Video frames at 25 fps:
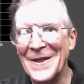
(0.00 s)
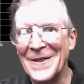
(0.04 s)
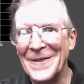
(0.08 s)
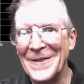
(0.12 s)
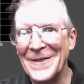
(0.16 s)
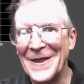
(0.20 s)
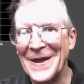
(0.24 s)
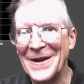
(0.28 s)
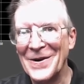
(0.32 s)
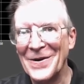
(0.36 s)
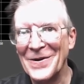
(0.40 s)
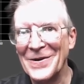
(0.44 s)

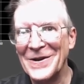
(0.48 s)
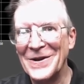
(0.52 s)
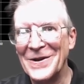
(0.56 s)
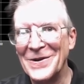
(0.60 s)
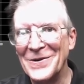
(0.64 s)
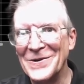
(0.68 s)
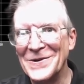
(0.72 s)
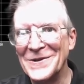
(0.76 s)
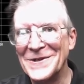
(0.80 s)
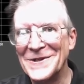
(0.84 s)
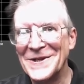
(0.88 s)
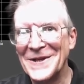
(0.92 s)
that are
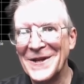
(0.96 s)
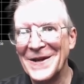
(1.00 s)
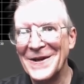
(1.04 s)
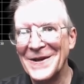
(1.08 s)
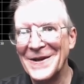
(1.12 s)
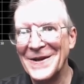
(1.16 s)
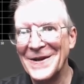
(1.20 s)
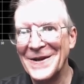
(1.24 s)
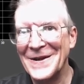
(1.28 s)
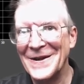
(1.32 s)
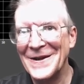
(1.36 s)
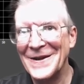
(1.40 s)
used
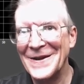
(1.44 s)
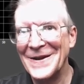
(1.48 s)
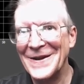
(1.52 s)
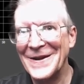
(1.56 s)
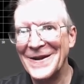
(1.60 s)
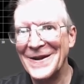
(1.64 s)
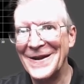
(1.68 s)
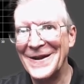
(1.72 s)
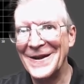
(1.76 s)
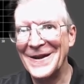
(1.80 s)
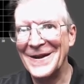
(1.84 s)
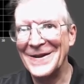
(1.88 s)

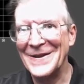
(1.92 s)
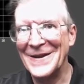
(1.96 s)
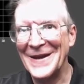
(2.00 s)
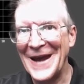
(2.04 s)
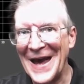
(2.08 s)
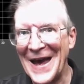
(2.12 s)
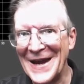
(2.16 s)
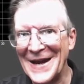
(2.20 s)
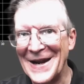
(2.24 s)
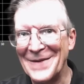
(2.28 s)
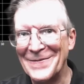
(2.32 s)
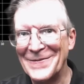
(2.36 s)
in
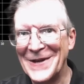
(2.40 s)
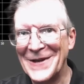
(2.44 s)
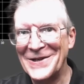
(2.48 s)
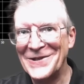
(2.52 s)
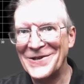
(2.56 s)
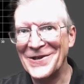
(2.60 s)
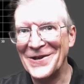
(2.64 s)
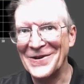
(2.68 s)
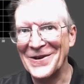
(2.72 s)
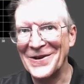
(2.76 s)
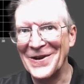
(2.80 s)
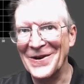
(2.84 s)
the
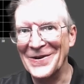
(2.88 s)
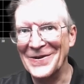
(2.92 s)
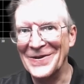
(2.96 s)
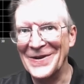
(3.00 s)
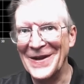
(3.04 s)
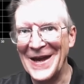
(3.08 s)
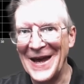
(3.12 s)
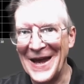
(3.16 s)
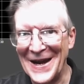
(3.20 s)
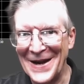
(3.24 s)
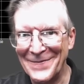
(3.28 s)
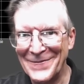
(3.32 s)
adaptation code.
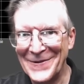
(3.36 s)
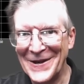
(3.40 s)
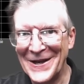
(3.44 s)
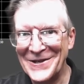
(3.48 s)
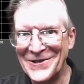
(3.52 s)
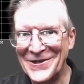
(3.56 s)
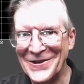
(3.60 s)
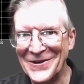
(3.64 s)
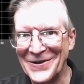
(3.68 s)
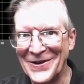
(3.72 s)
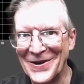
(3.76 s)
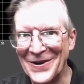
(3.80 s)
The
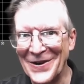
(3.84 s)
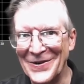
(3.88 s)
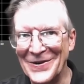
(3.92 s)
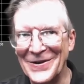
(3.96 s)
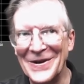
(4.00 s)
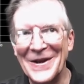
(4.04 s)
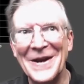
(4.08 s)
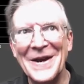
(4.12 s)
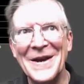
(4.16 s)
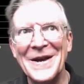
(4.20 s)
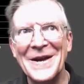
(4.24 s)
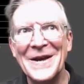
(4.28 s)
adaptation
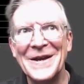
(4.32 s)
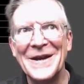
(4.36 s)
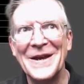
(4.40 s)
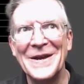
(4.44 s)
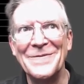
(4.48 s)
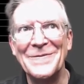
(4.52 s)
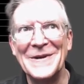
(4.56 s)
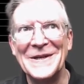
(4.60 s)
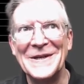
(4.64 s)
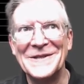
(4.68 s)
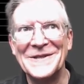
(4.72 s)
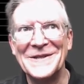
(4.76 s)
code
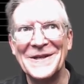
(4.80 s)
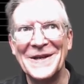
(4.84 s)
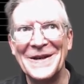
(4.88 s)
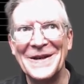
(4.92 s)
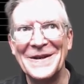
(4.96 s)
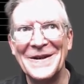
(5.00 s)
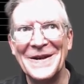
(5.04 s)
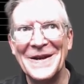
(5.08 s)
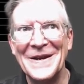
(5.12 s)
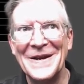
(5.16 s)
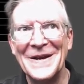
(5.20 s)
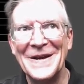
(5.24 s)
can be
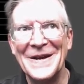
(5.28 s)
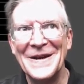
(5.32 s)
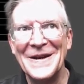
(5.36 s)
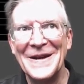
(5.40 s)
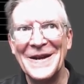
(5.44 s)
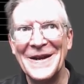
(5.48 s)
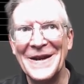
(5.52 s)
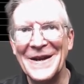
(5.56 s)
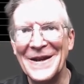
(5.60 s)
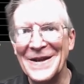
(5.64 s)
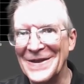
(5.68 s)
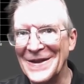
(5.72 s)
seen
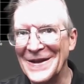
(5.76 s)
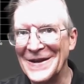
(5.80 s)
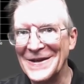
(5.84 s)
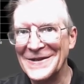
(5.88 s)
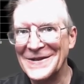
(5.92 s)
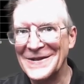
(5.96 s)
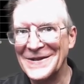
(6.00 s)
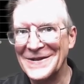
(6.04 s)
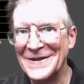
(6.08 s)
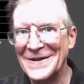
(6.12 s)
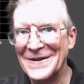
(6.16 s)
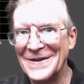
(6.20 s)
in
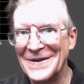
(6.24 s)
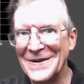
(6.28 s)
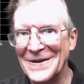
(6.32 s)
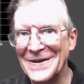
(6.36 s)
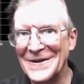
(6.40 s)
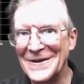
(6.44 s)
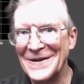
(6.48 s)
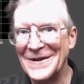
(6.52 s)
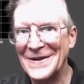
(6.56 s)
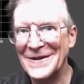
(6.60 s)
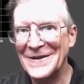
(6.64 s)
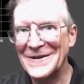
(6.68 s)
this
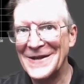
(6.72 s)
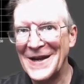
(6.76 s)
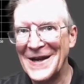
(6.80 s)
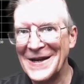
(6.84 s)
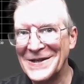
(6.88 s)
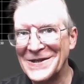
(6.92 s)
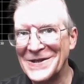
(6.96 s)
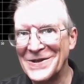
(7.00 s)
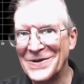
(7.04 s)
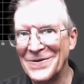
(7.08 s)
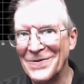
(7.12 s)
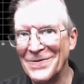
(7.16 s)

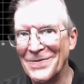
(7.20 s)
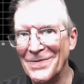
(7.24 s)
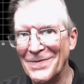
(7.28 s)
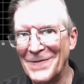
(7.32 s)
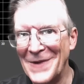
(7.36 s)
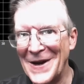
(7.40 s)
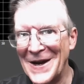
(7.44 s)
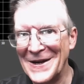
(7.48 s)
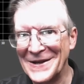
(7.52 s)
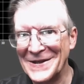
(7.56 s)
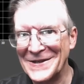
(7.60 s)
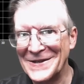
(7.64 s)
text
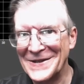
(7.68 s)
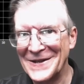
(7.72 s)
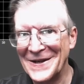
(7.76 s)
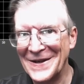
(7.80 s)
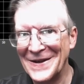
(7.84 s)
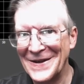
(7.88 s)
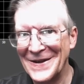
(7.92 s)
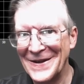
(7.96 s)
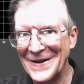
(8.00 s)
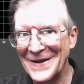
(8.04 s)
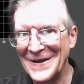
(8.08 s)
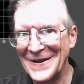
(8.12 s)
box
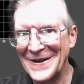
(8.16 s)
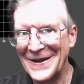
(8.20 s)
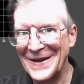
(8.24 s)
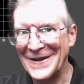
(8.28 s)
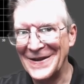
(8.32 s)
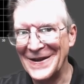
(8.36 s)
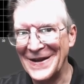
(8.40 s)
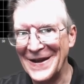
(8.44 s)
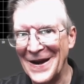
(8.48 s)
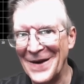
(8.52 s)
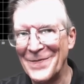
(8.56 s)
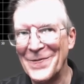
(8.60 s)

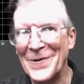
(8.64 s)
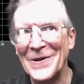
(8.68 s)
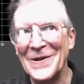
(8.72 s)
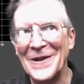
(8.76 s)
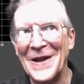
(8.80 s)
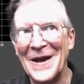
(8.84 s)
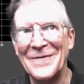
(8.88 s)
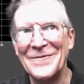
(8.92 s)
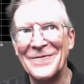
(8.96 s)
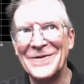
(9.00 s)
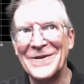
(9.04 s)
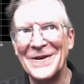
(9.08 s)
in the upper
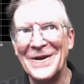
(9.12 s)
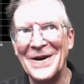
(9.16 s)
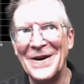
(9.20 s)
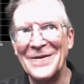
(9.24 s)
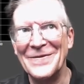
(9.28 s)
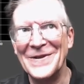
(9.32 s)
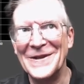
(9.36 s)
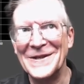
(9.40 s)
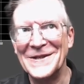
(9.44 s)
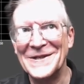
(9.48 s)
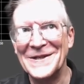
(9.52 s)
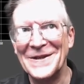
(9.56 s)
left
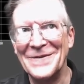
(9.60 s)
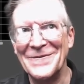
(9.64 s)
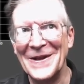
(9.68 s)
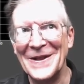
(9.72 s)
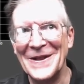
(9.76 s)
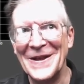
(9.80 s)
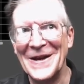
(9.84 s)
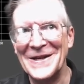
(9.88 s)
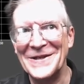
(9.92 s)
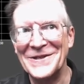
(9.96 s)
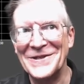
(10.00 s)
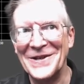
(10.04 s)
of the
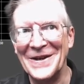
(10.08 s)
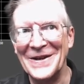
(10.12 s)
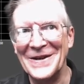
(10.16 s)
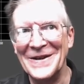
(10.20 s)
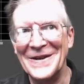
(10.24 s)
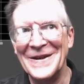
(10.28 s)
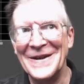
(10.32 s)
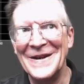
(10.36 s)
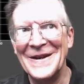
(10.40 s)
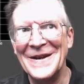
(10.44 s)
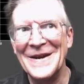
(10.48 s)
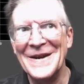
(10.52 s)
simulation.
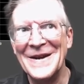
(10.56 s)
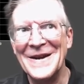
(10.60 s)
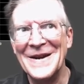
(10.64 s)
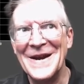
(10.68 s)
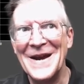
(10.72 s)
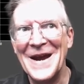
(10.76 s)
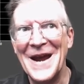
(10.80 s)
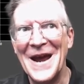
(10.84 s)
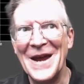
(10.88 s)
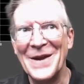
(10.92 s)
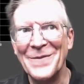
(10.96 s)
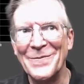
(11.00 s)

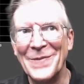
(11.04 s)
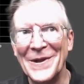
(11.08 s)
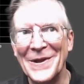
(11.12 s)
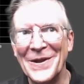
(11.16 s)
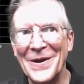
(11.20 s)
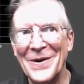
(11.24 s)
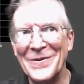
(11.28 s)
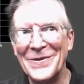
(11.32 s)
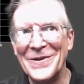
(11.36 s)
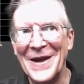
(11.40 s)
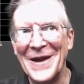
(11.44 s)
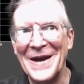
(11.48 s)
And
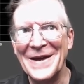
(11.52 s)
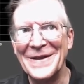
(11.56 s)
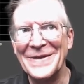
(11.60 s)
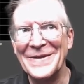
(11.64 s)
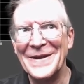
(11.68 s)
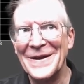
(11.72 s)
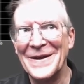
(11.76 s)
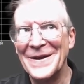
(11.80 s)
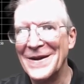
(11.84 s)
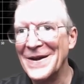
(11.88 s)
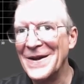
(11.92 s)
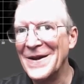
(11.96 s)
below that,
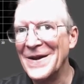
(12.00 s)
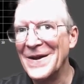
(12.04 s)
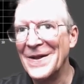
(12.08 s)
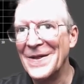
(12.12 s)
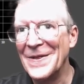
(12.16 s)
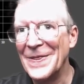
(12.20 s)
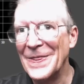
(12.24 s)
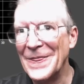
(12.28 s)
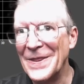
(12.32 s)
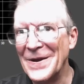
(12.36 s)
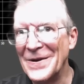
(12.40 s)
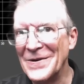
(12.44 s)

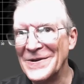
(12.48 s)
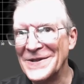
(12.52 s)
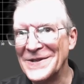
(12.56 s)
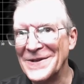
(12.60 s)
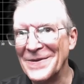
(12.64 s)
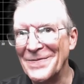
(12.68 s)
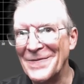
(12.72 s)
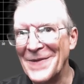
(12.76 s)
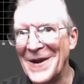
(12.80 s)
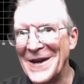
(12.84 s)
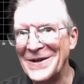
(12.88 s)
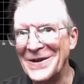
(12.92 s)
there's
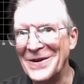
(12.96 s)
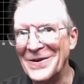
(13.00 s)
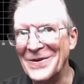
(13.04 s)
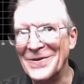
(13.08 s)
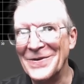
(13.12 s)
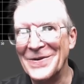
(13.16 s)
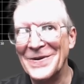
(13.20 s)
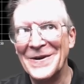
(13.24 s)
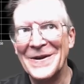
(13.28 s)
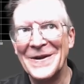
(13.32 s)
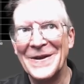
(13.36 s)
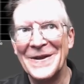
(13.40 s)
a
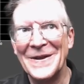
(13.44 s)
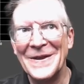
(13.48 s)
menu